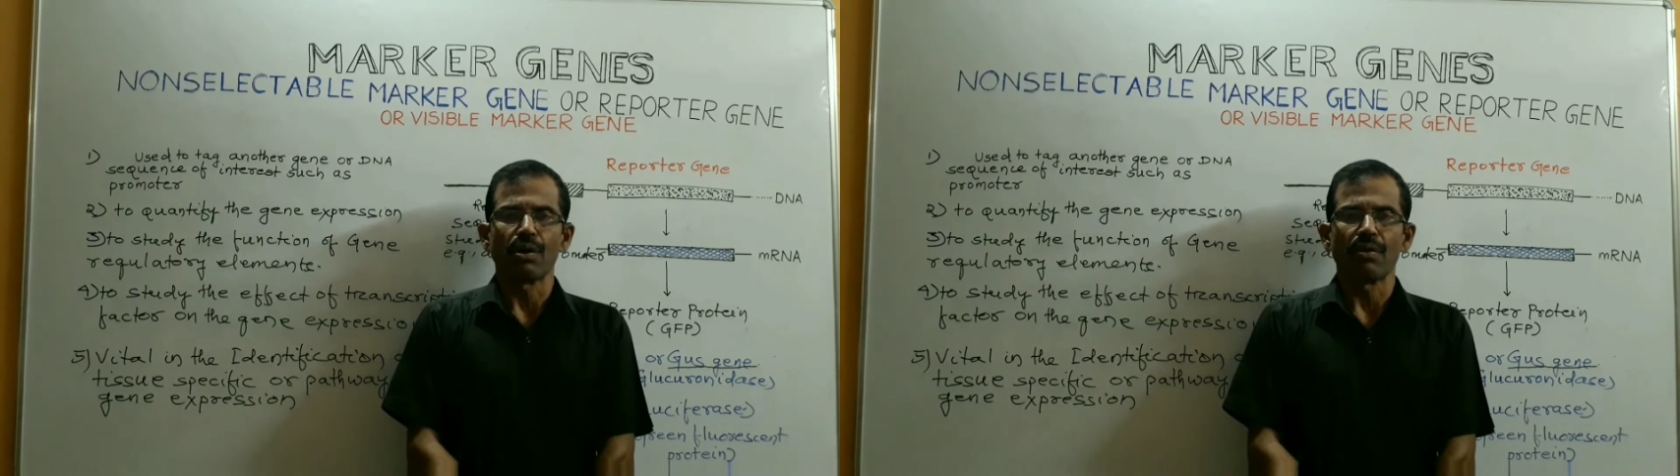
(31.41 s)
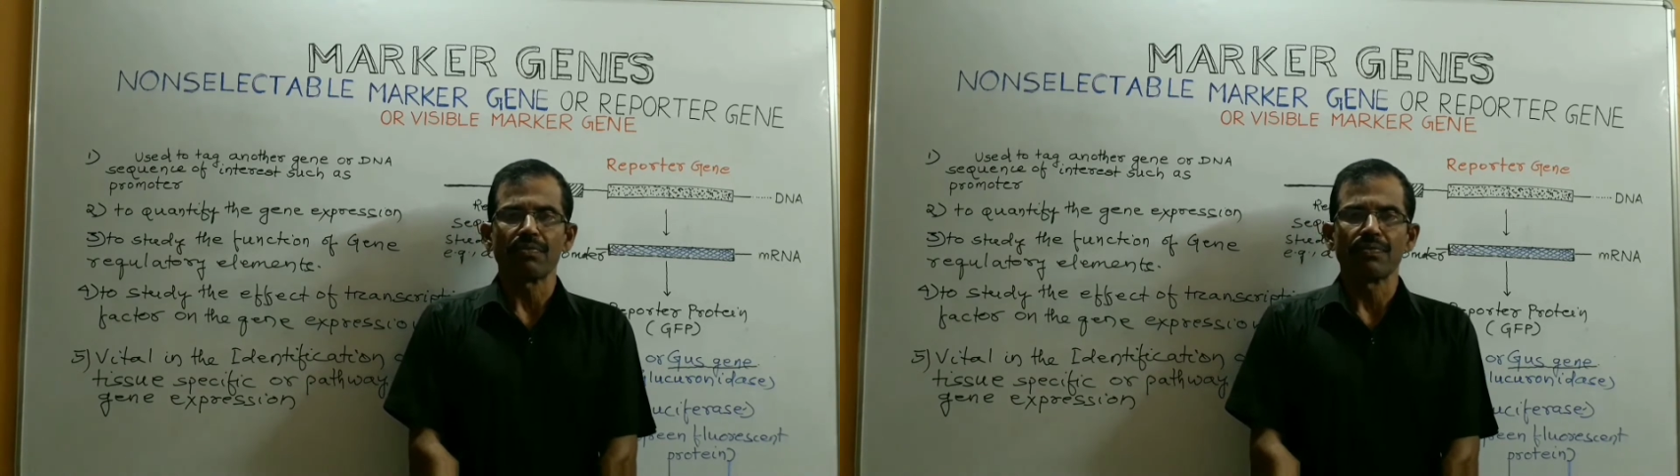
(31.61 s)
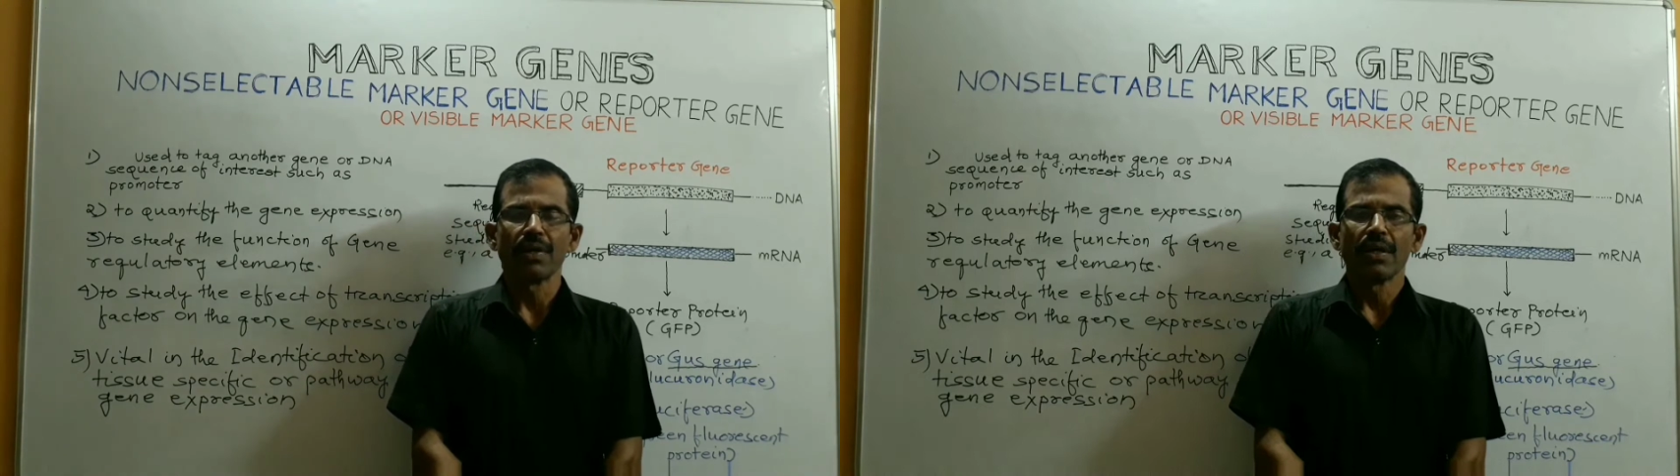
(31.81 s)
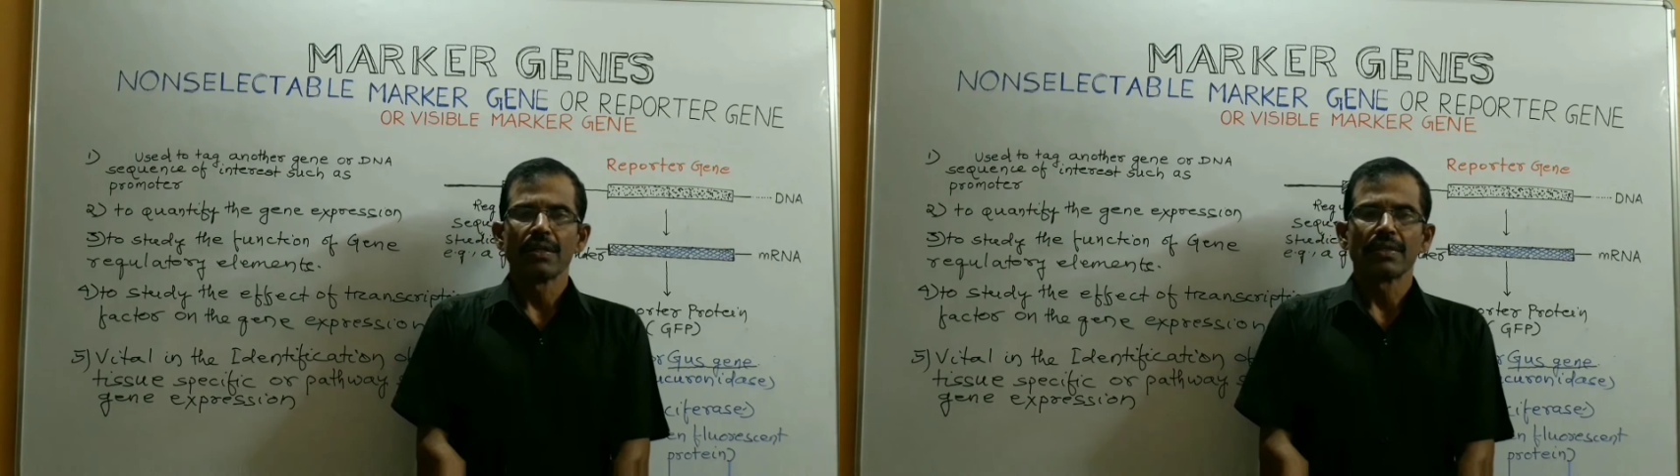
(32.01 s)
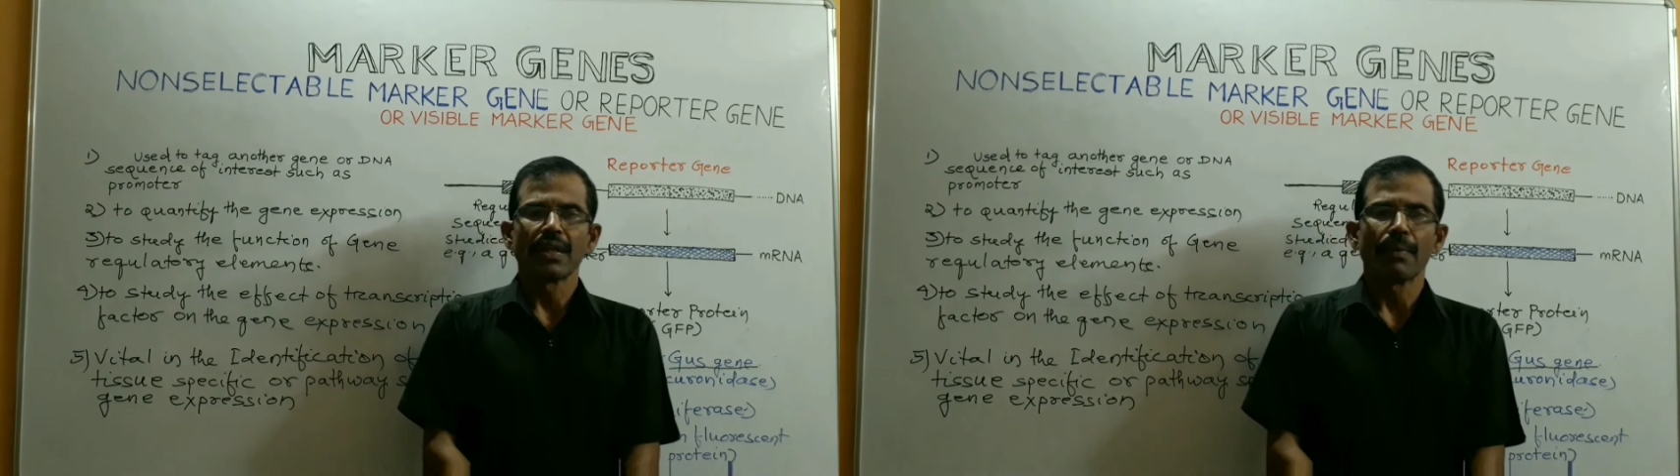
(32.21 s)
of
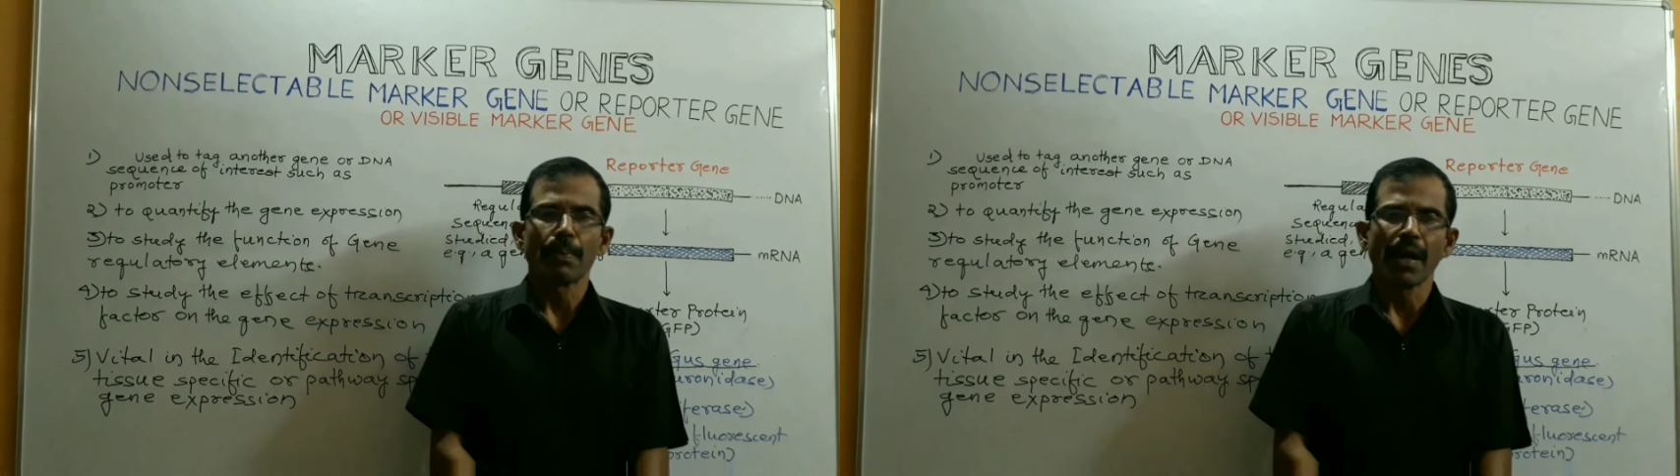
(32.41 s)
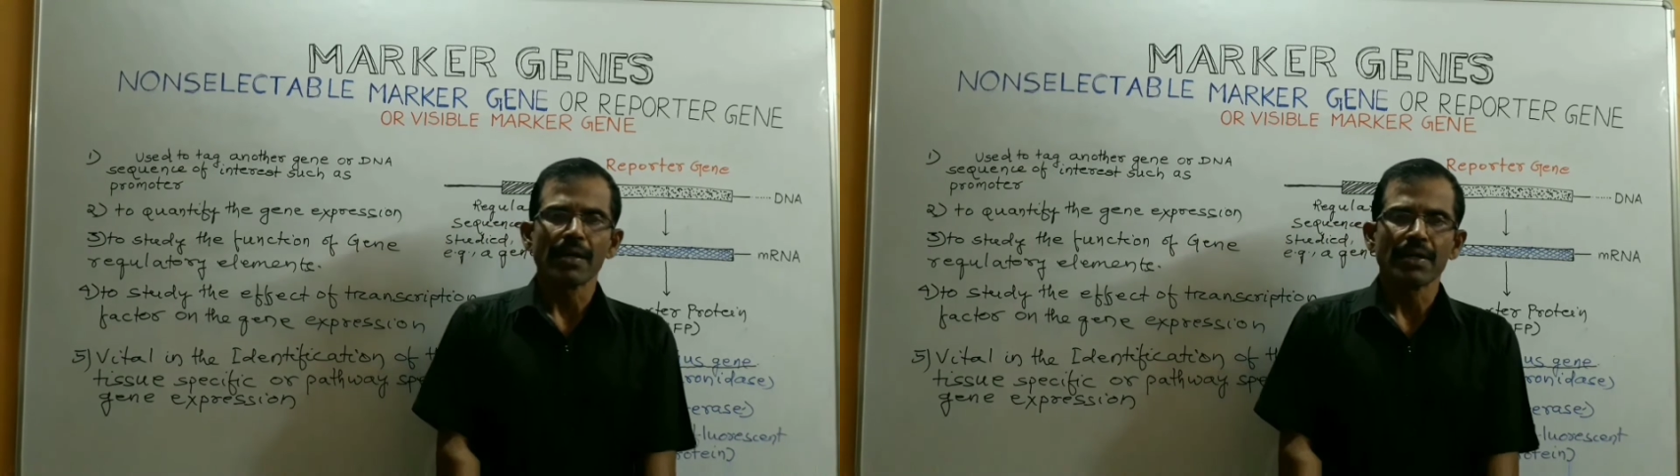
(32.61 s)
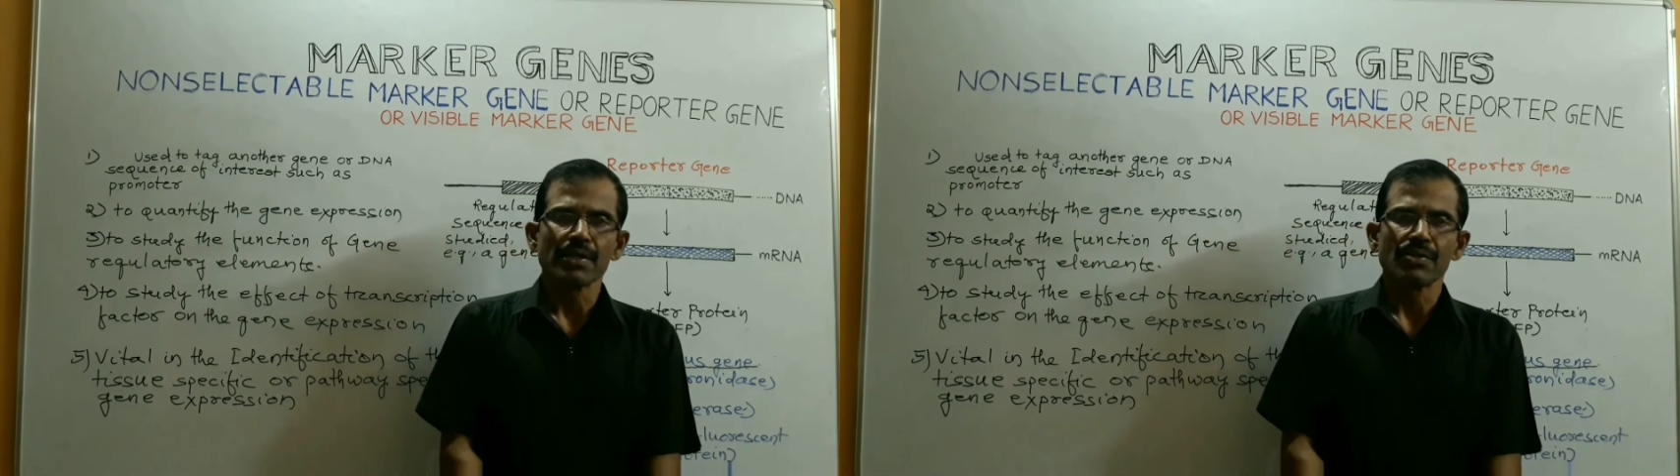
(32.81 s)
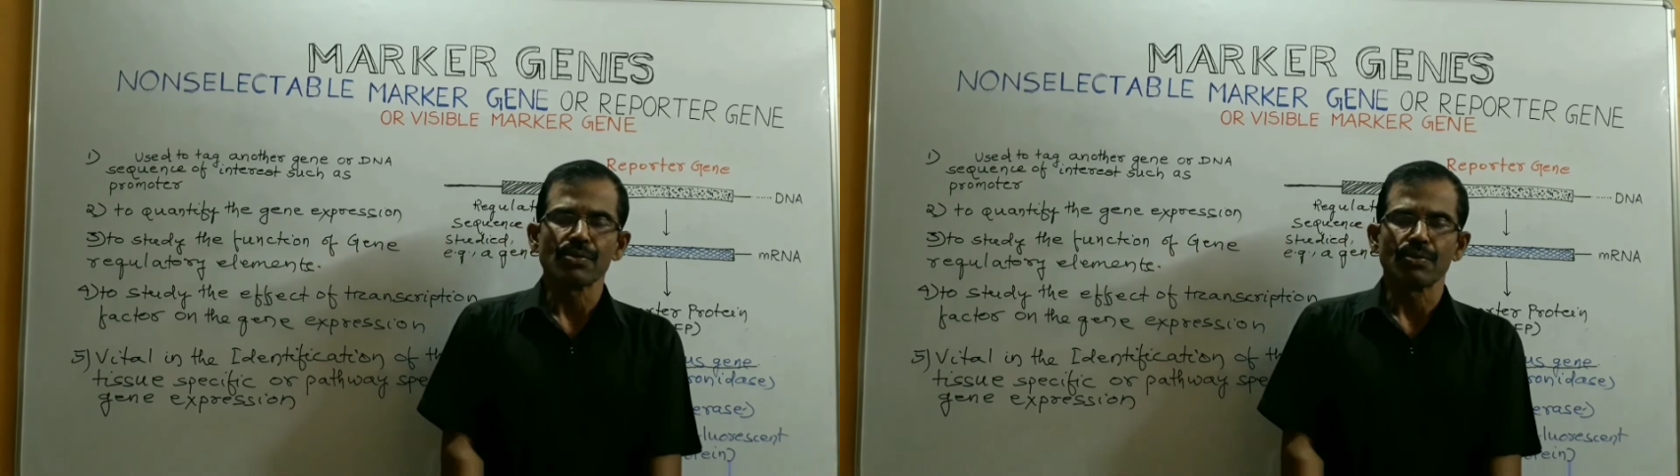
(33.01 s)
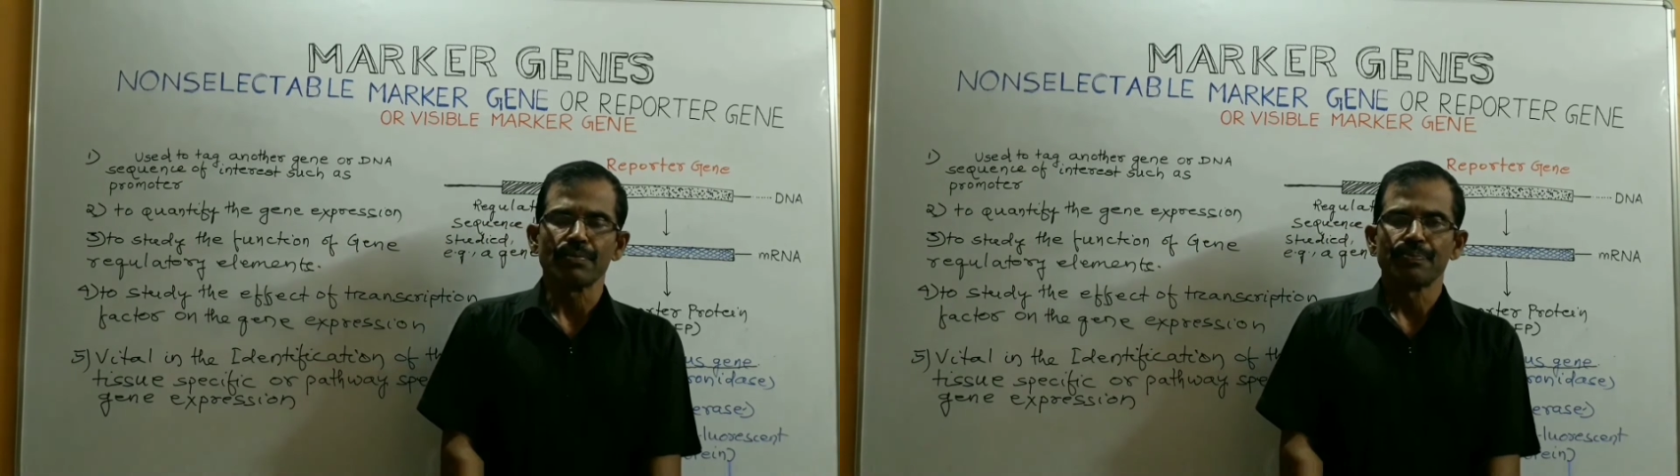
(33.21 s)
the plant tissue.